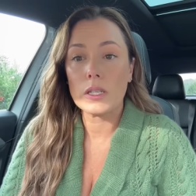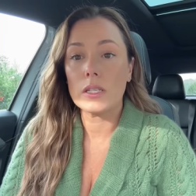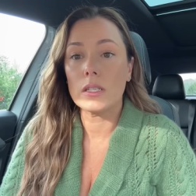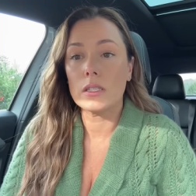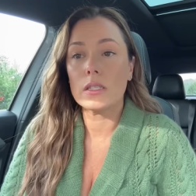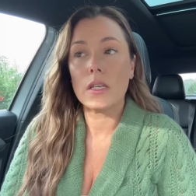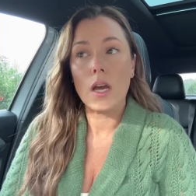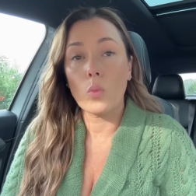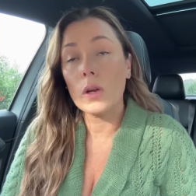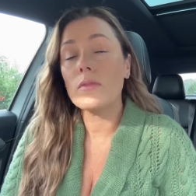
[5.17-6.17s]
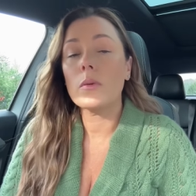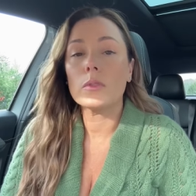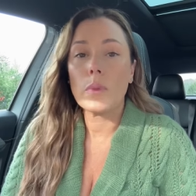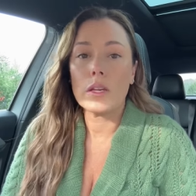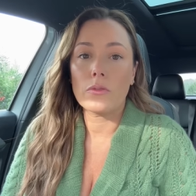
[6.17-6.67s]
it is one of the
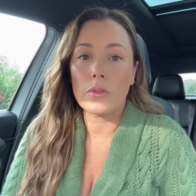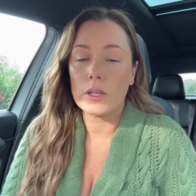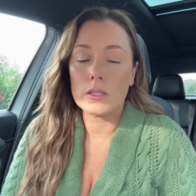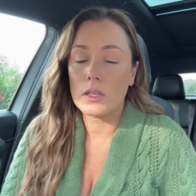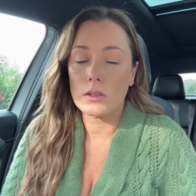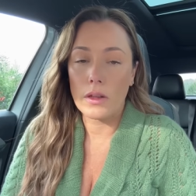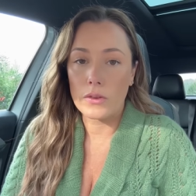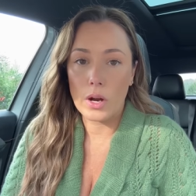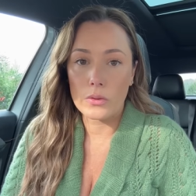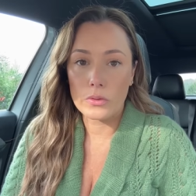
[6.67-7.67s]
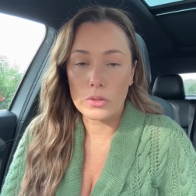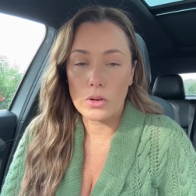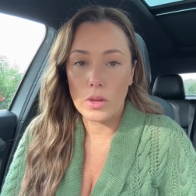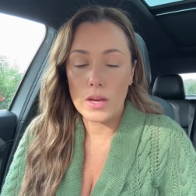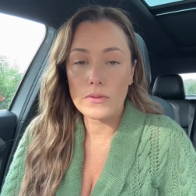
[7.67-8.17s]
most painful things that you'll ever go through in
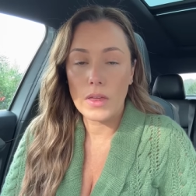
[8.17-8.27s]
your life.